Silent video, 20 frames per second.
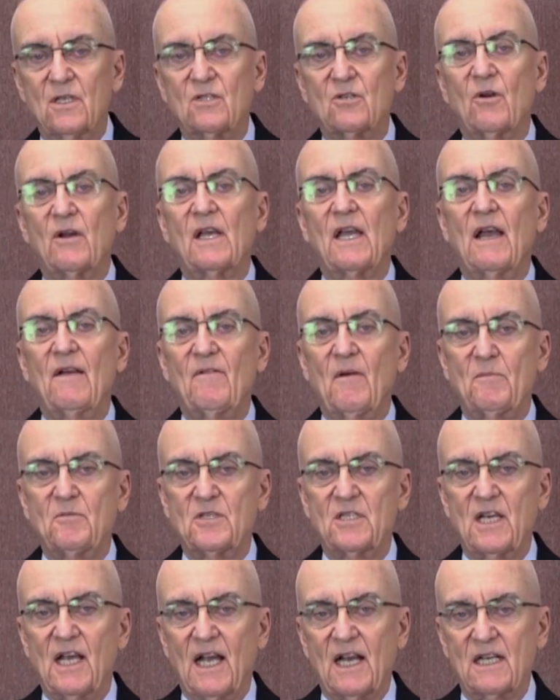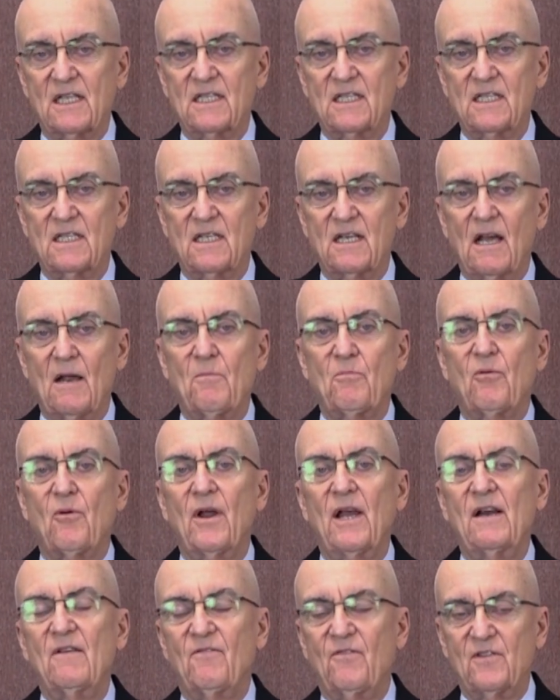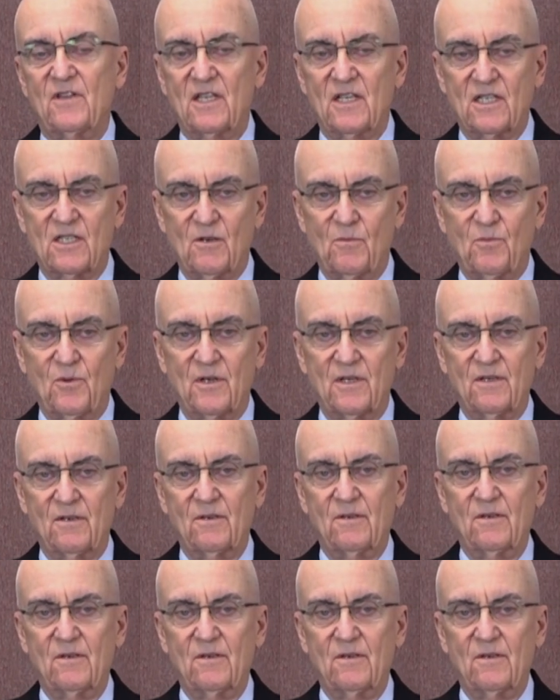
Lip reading: so I gave up sex. I prayed for discipline.